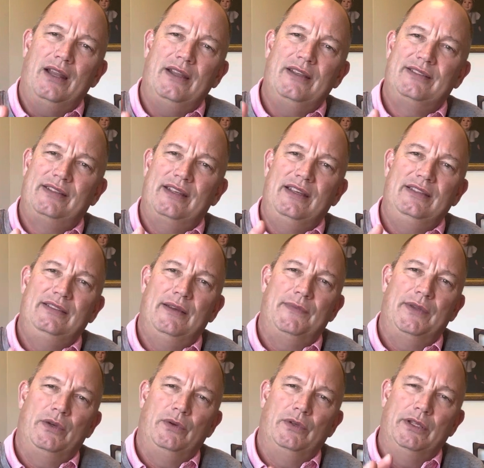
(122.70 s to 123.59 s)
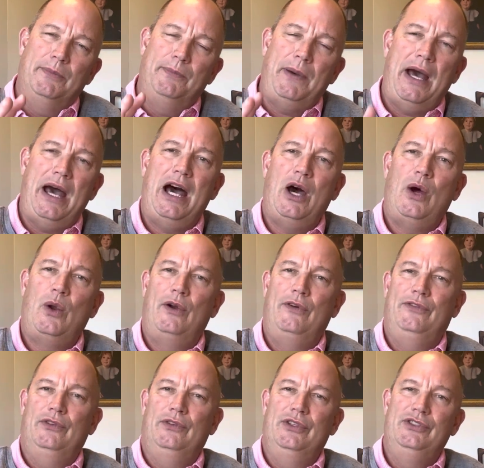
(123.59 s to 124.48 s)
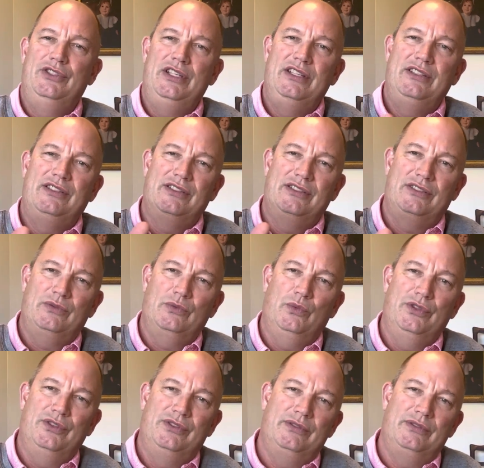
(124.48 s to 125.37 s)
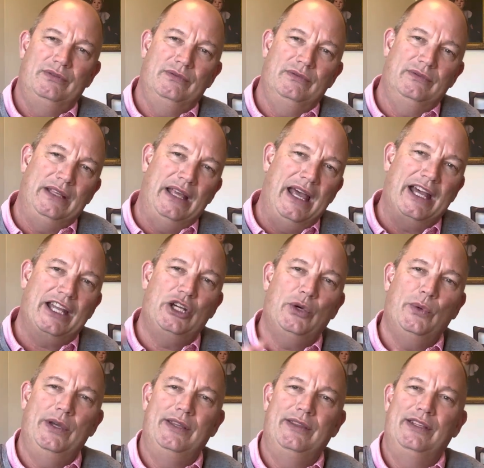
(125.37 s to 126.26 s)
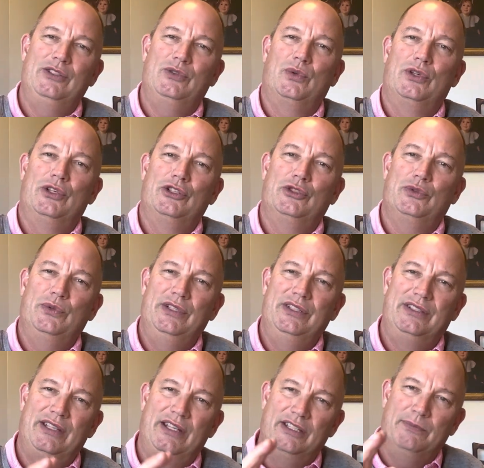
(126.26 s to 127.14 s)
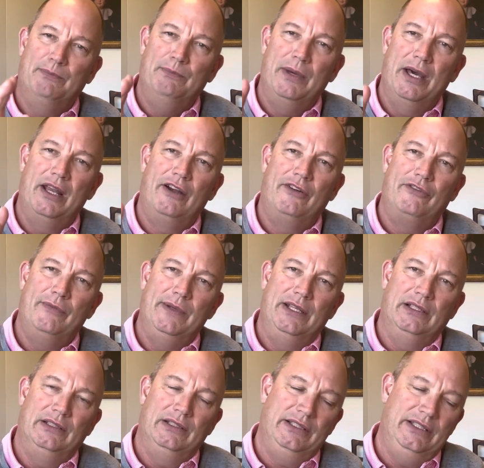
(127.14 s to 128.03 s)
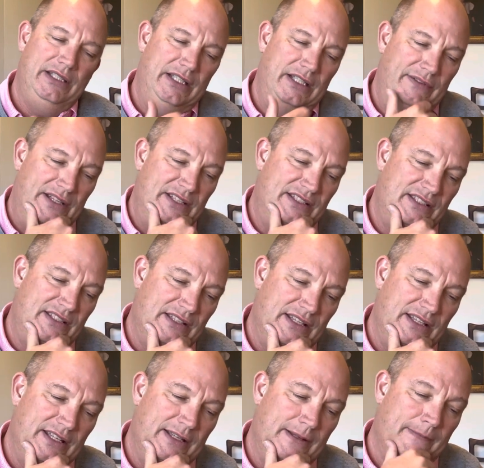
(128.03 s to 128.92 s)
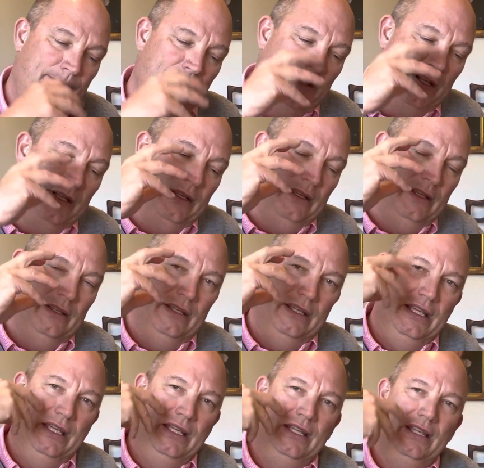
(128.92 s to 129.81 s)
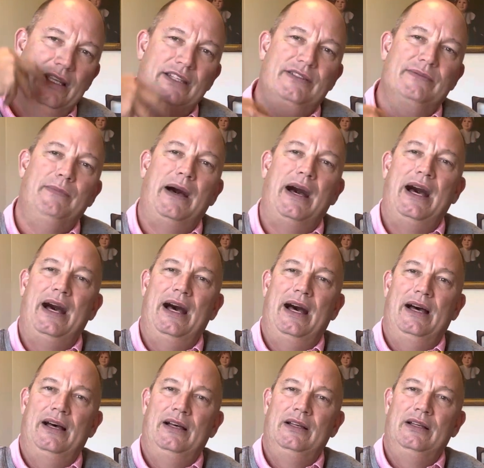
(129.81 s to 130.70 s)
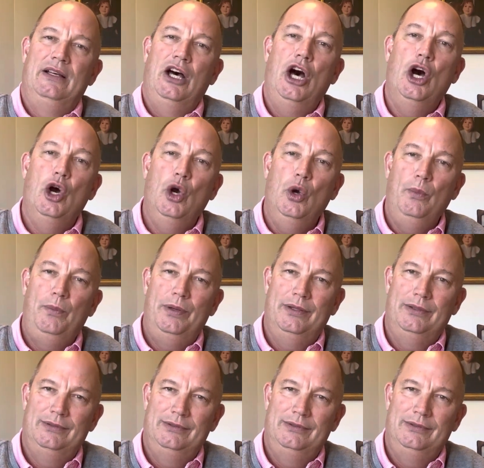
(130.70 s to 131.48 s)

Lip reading: is saying something really powerful, and Jesus was echoing these words when he said, it's better for me to leave. He's saying, it is my hope.